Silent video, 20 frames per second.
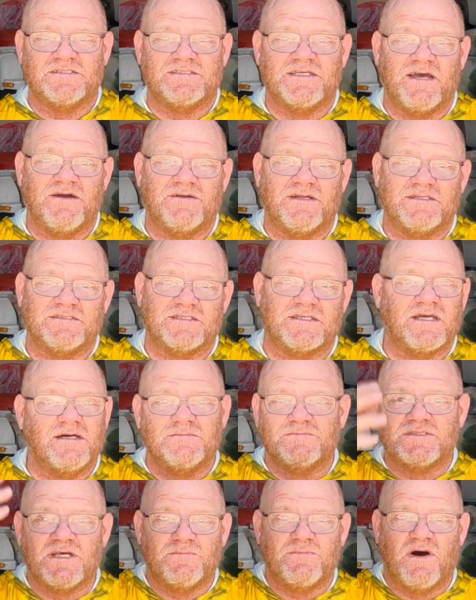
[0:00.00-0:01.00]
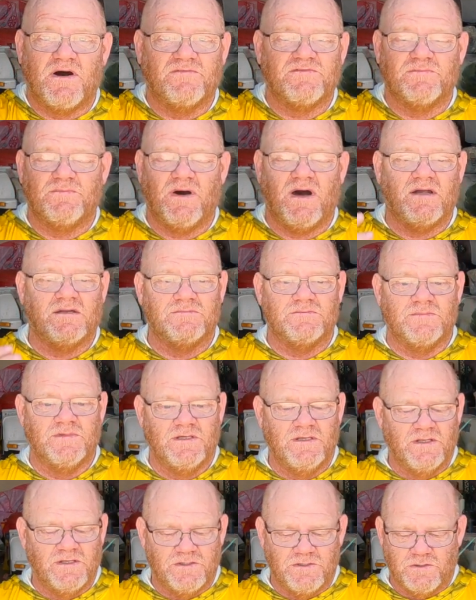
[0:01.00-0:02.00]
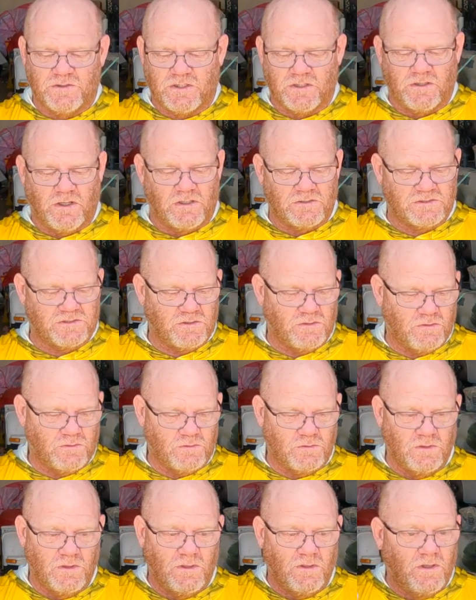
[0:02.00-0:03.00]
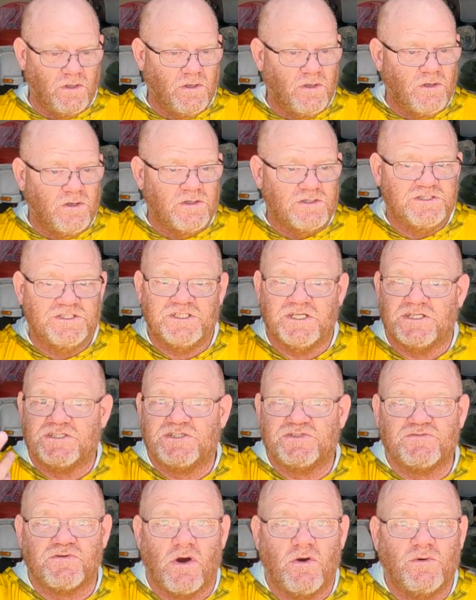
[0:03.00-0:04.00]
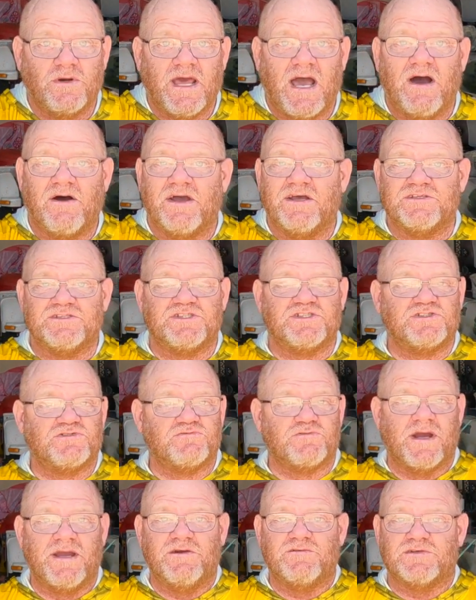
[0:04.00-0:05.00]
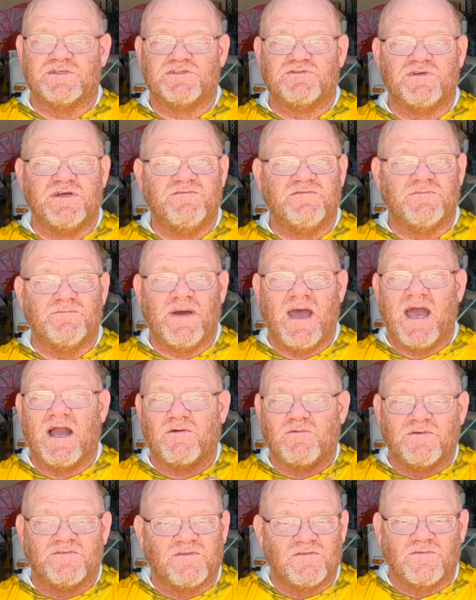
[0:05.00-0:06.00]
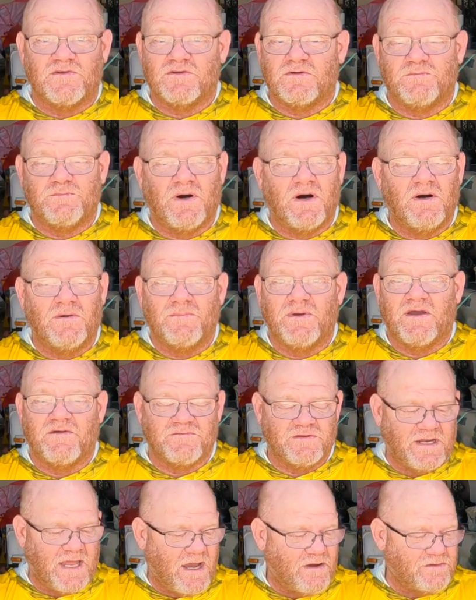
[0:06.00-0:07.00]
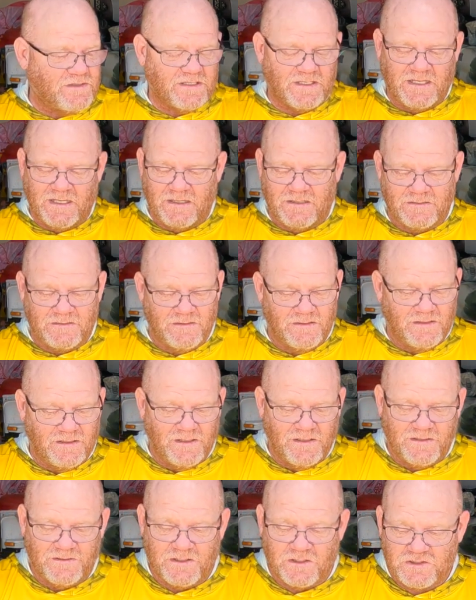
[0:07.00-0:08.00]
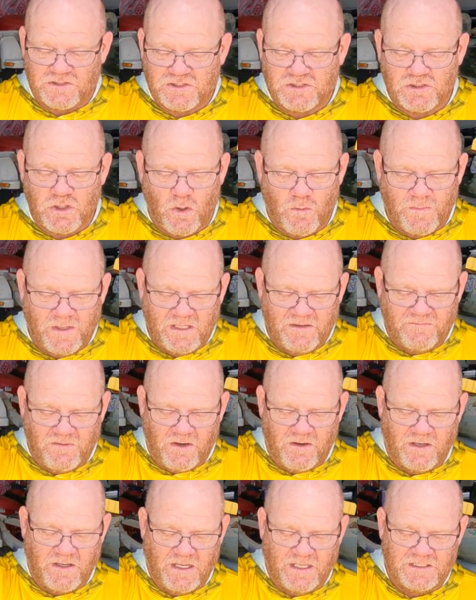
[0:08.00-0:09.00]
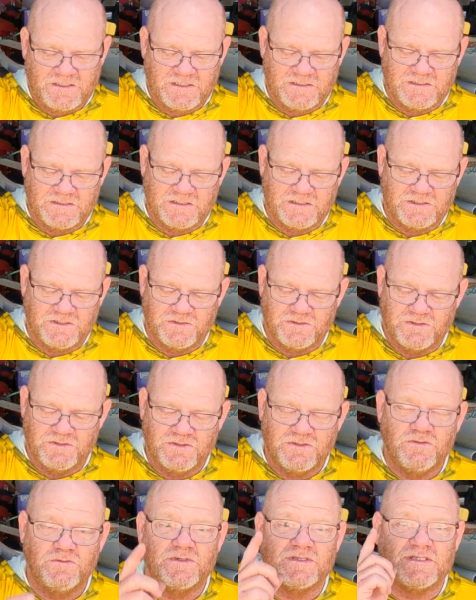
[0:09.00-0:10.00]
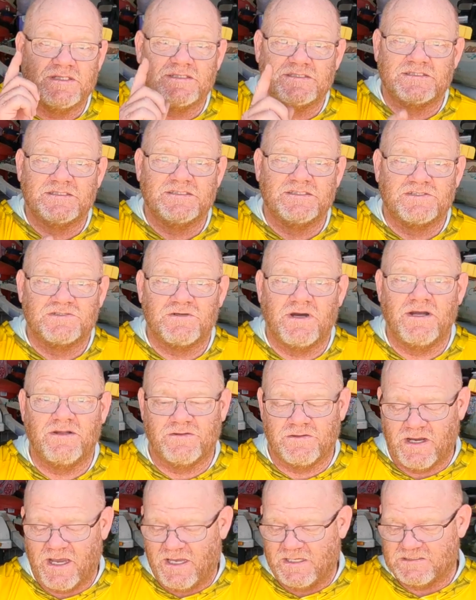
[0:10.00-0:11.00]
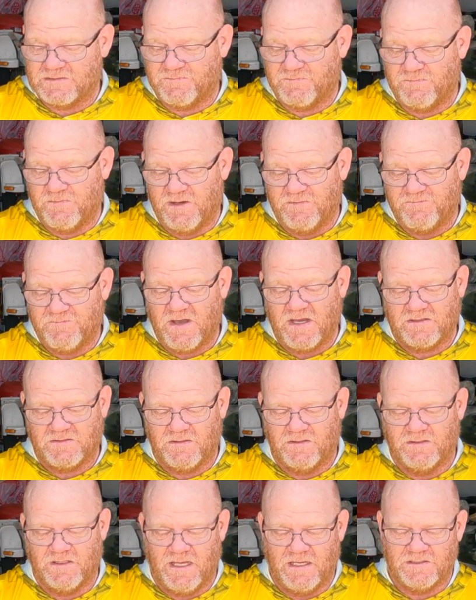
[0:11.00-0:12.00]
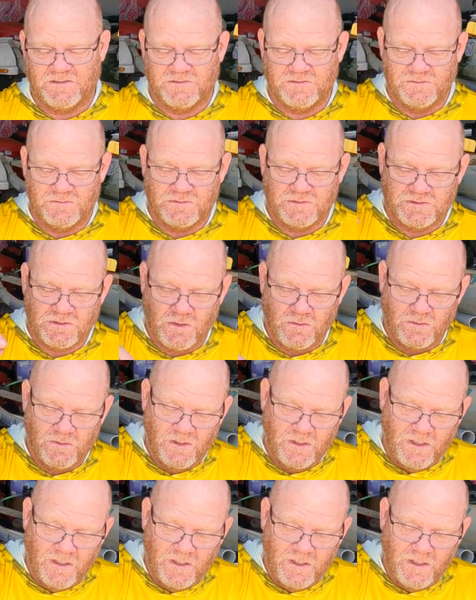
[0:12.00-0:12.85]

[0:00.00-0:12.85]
sound as it comes up off the bottom. You can also just throw it out and straight retrieve it back with a little pump every now and again. There's so many variations that you can do with this, and the trailer has an effect on that too. So